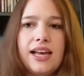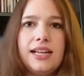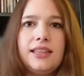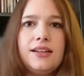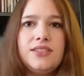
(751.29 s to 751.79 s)
I
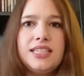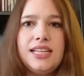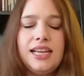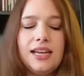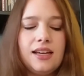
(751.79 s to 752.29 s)
love
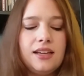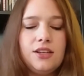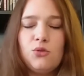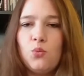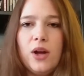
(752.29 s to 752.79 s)
seeing
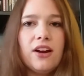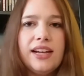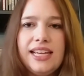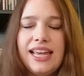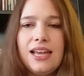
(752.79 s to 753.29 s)
where
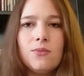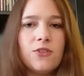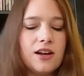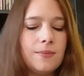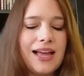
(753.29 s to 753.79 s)
he came
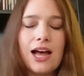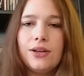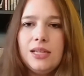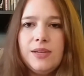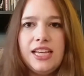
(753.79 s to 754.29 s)
from, how
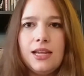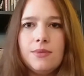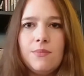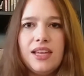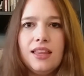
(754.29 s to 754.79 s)
he became
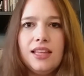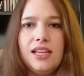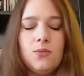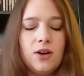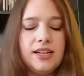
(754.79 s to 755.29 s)
the man that
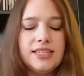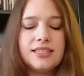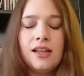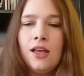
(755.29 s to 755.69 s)
he was,